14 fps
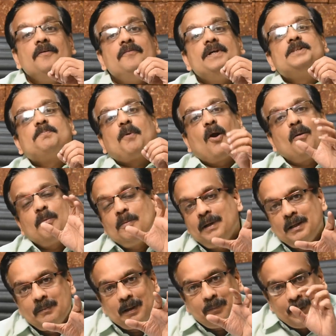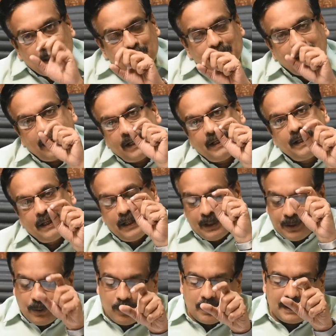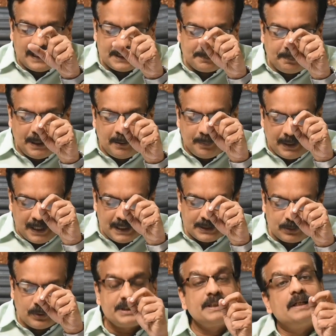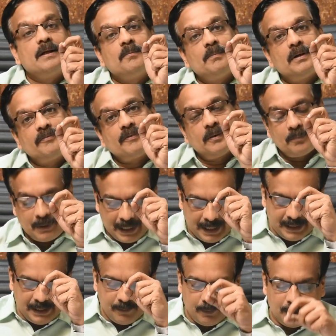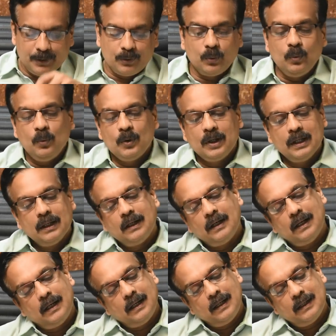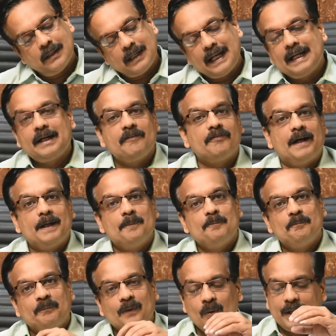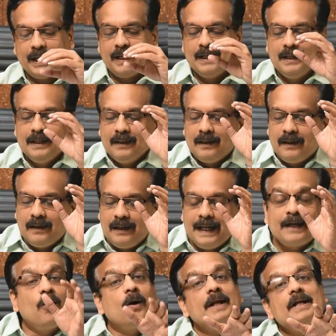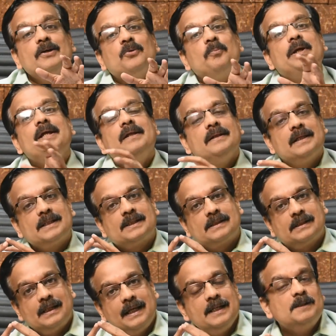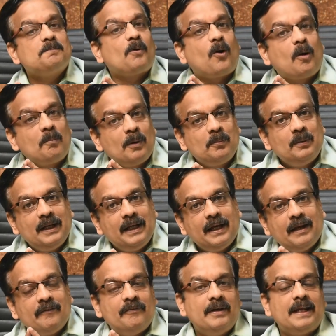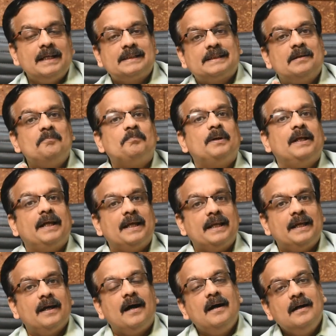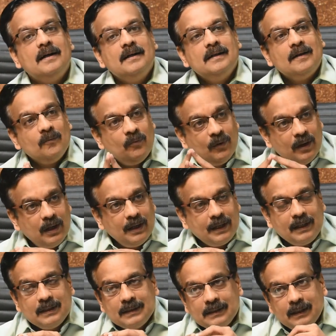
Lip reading: which probably may be appearing in your test paper as question number from 91 to 95. Okay, according to me, this is probably a very simple area where